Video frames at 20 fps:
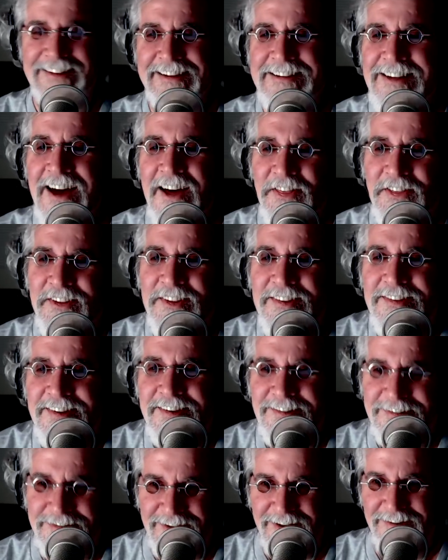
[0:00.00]
Nothing
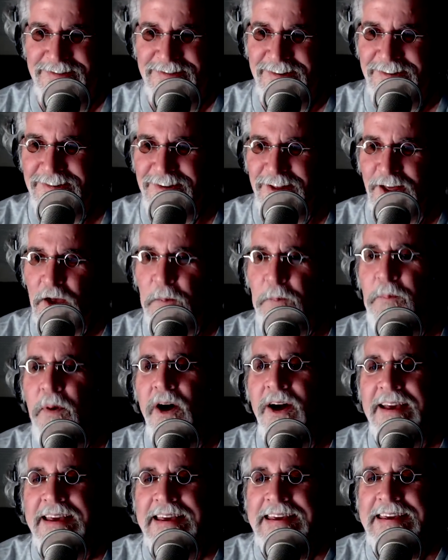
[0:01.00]
says Texas like
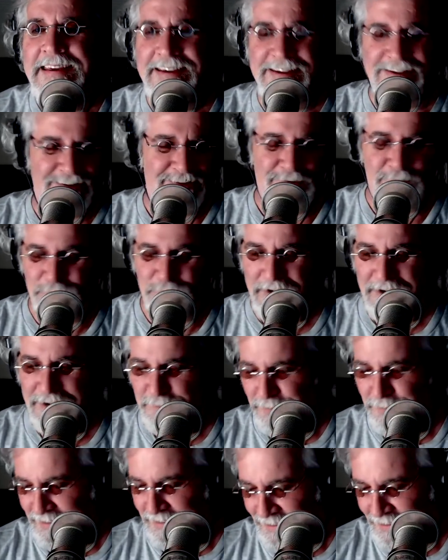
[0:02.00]
Buc-ee's, baby.